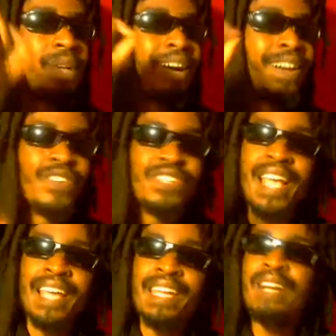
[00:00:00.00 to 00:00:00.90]
an
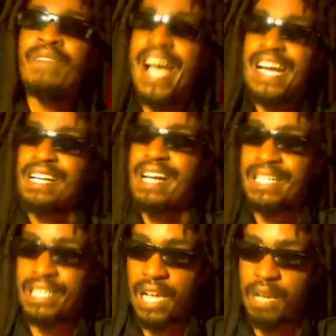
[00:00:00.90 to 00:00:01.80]
understanding of higher
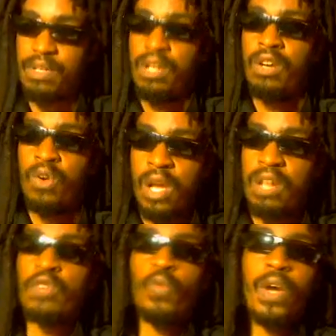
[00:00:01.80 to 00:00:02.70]
concepts
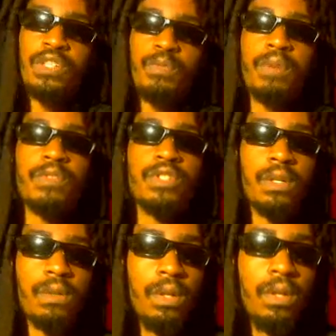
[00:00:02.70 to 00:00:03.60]
greater than white supremacy.
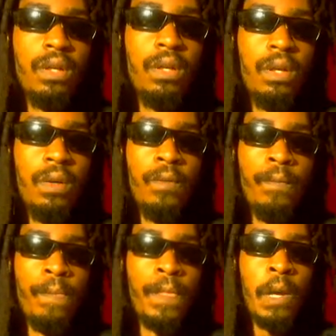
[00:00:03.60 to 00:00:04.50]

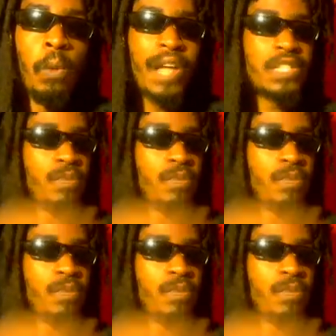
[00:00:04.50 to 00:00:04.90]
White